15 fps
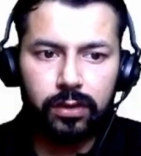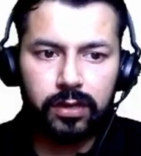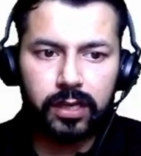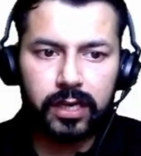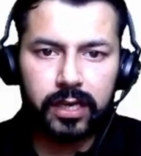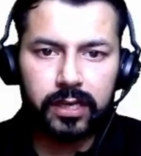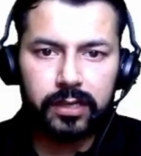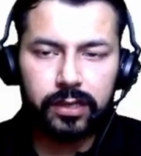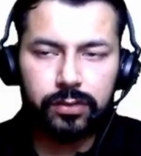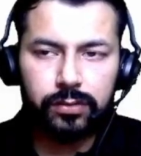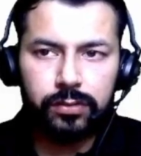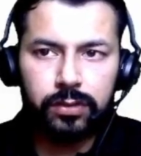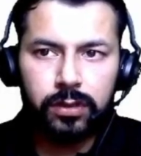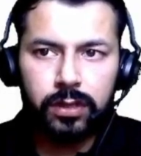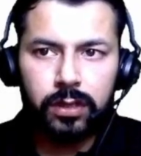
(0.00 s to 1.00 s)
connect
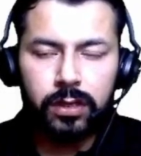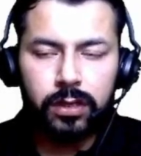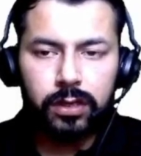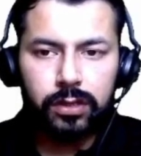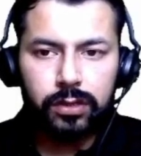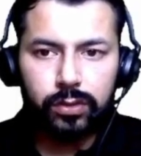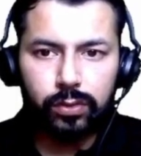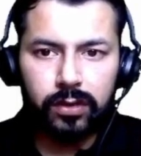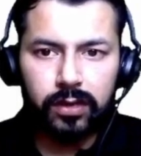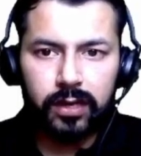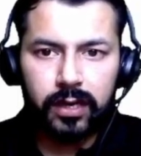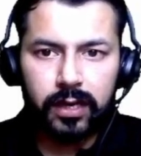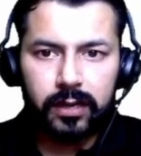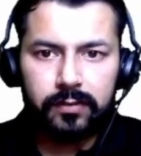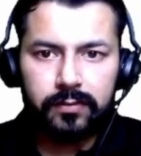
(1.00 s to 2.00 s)
to Google
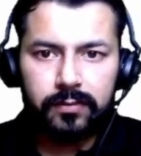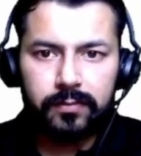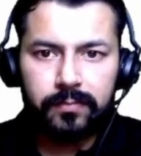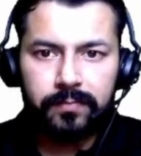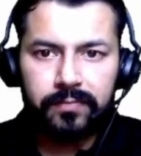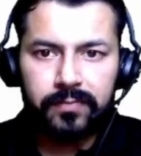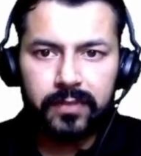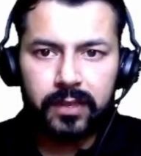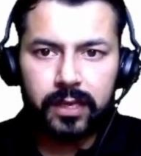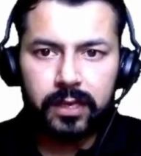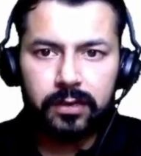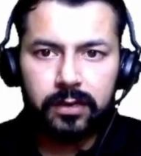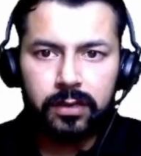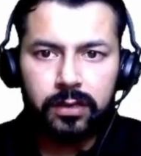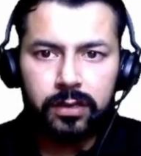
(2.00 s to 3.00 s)
Drive, then
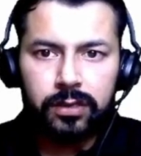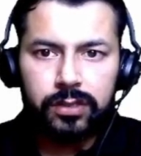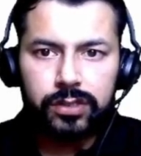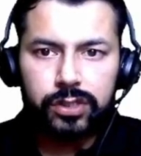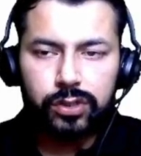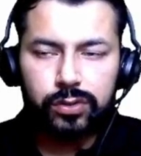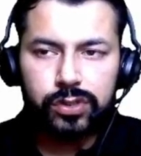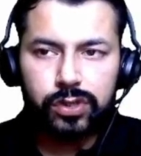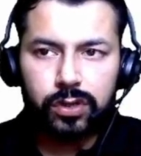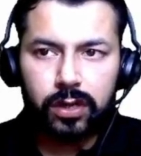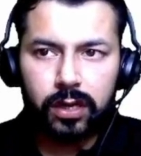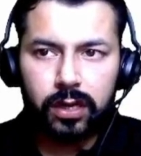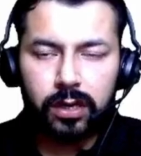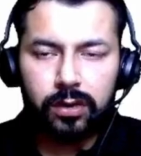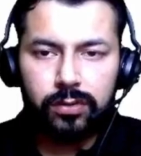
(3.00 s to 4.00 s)
choose your
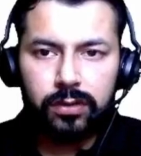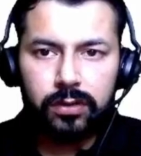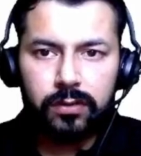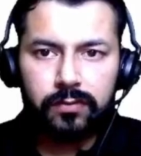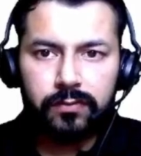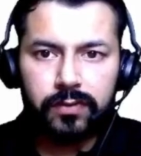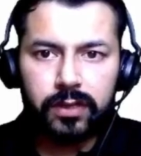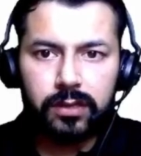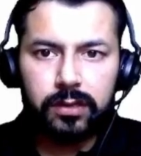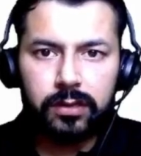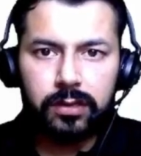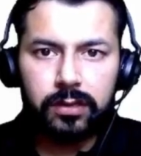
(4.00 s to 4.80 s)
account with